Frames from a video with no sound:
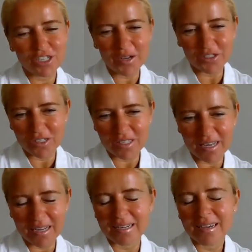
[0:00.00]
Chow just
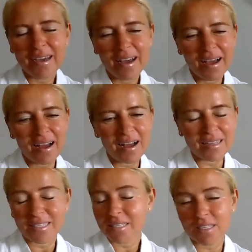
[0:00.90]
said.
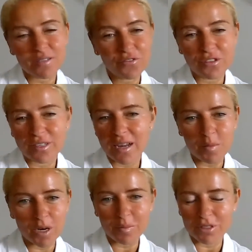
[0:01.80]
This is a
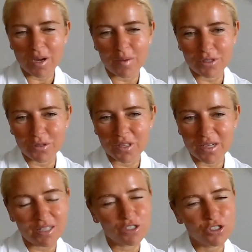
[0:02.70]
phenomenal
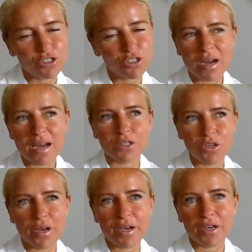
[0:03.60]
opportunity and a true honor
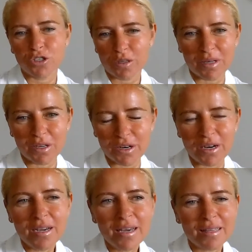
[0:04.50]
to actually be here.